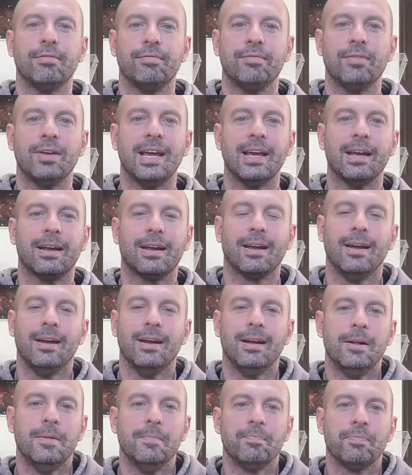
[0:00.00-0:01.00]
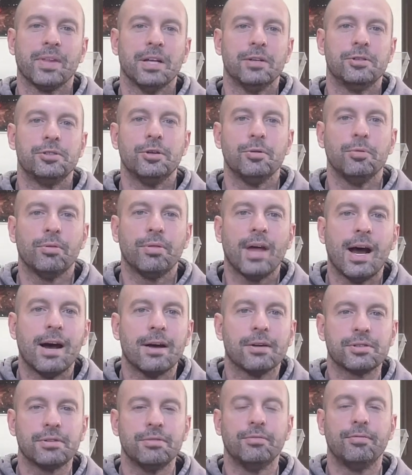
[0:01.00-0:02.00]
Fake
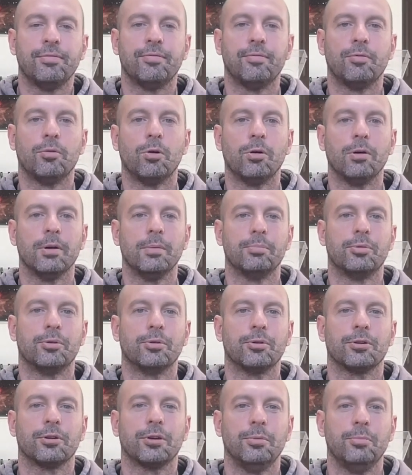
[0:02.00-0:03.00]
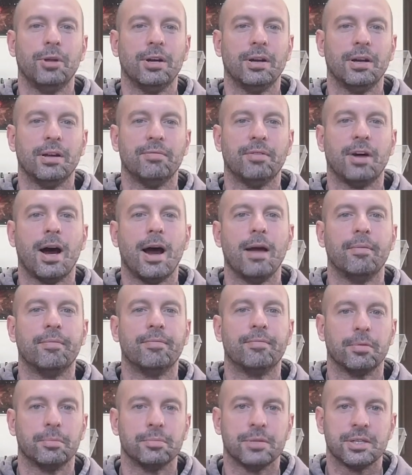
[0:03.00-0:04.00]
2004 Border Community vibe
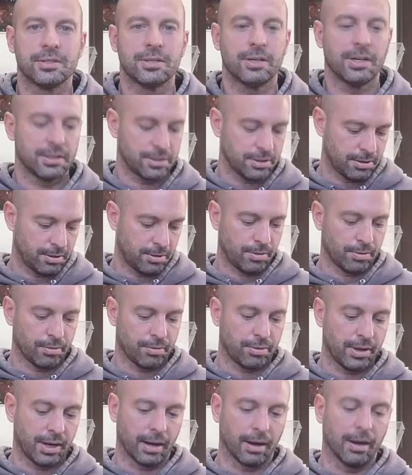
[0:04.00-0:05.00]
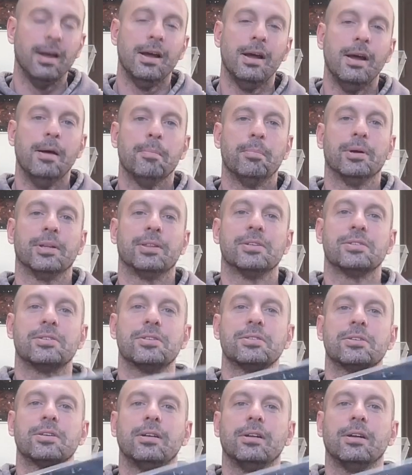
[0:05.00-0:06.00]
from listening to the whole thing. But this
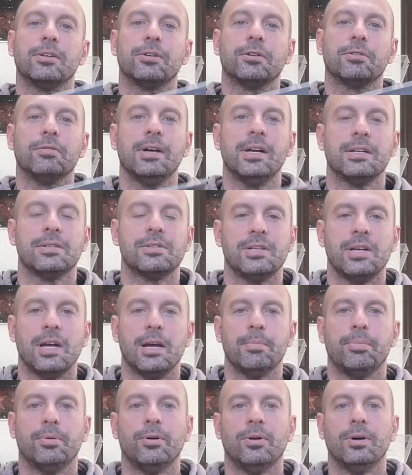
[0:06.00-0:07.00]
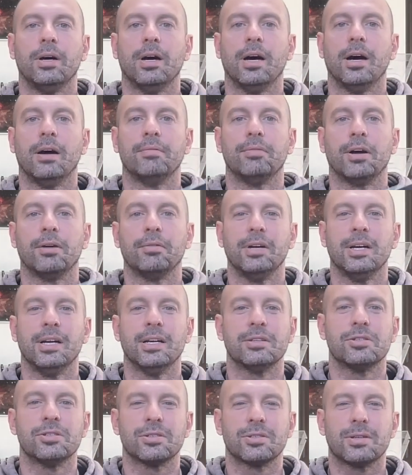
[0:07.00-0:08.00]
is another great example of
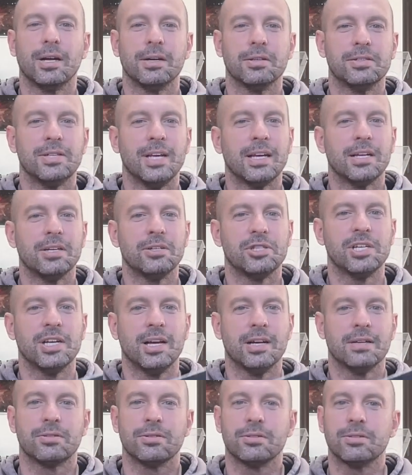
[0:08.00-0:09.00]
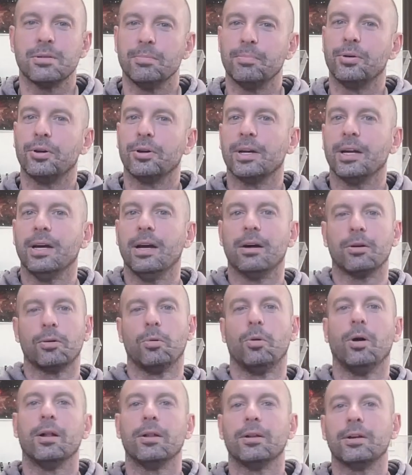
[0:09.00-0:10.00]
Irenic just kind of taking chances and putting out
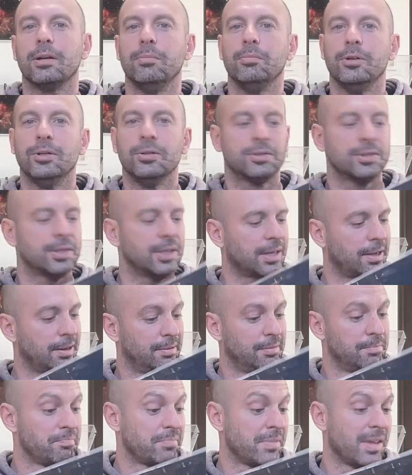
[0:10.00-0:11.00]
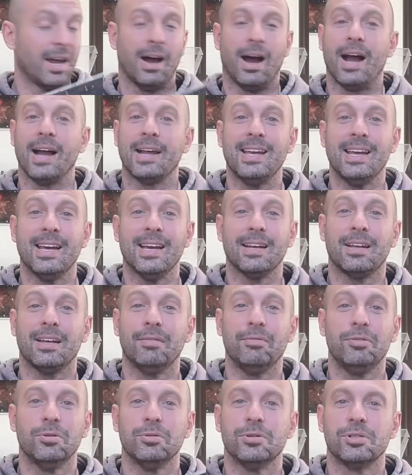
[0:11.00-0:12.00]
quality music. I can't
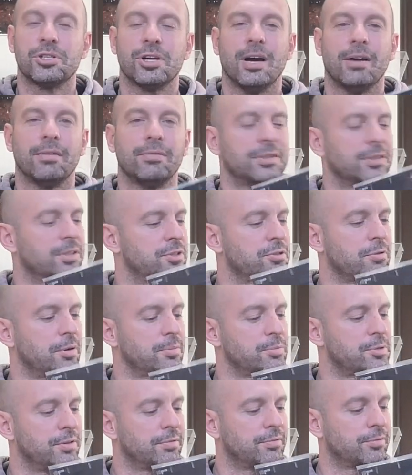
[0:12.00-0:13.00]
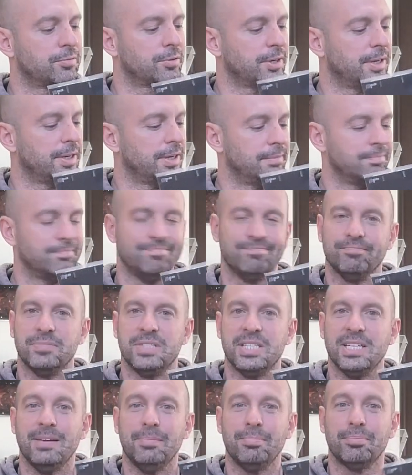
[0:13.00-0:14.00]
give you a genre description for it.
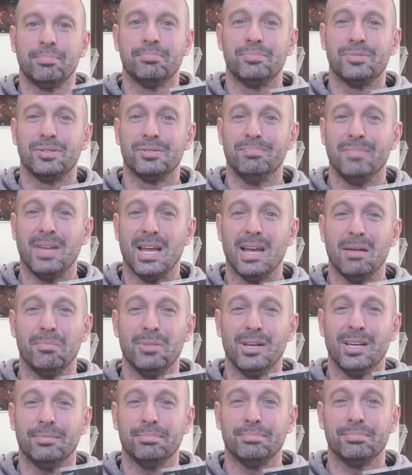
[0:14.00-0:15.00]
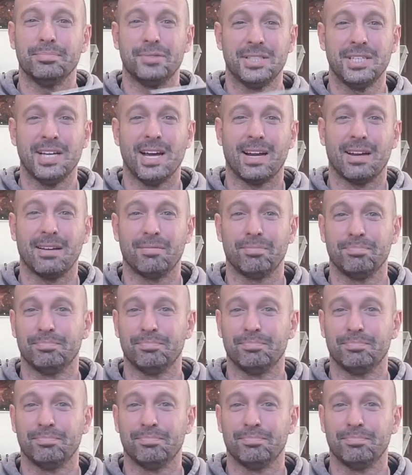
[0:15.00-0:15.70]
Deep ambient tech